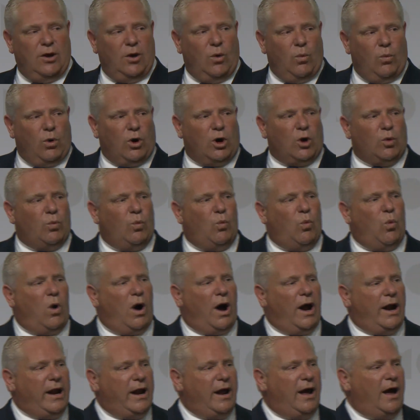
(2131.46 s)
We're
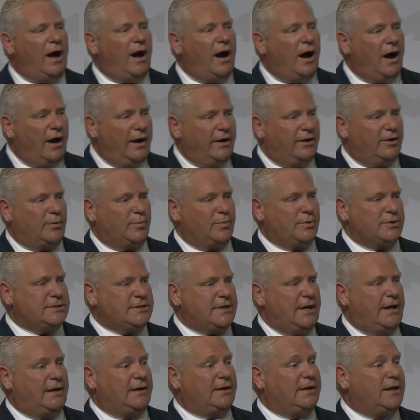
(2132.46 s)

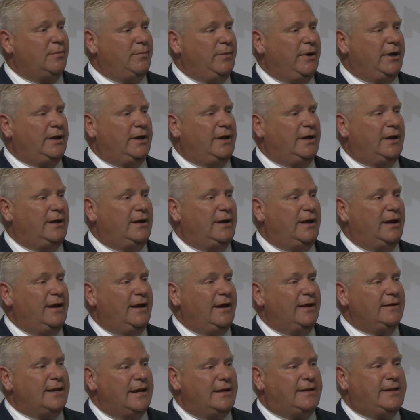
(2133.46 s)
100% committed
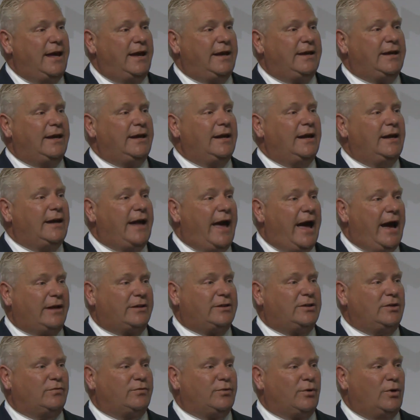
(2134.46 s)
to taking an
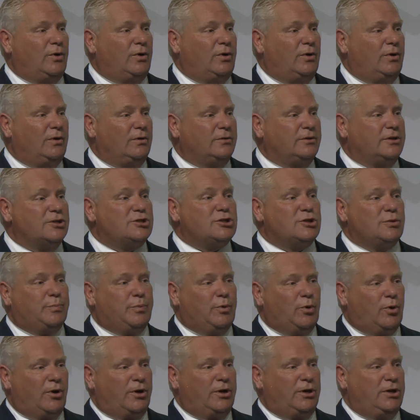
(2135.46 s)
active role to
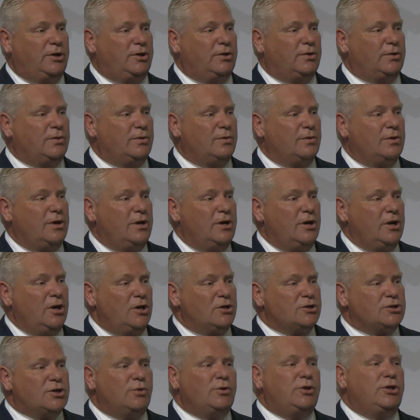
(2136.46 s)
support you
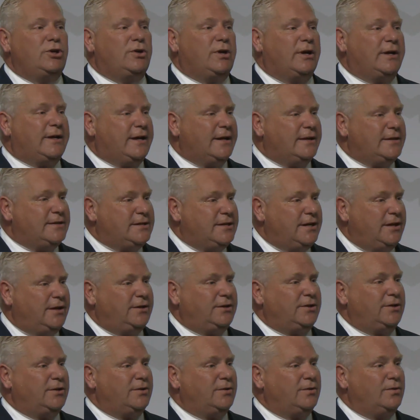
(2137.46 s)
so you can
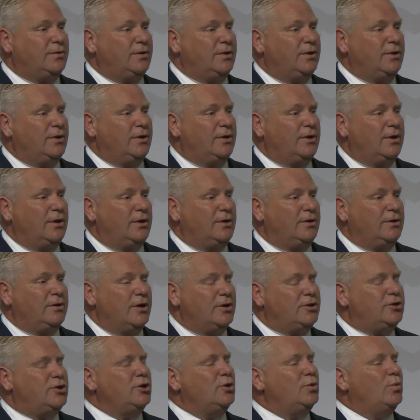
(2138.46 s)
continue to
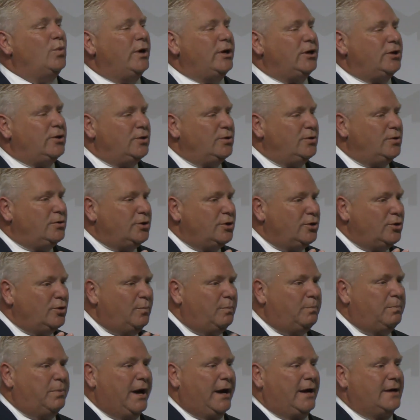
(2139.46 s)
do what you do
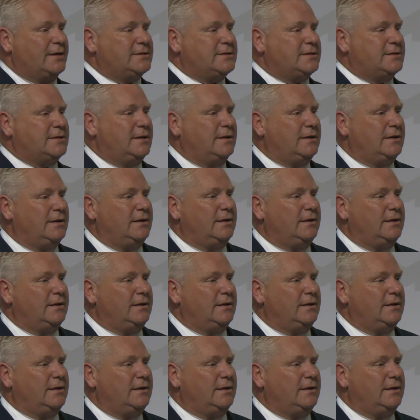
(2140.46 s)
best,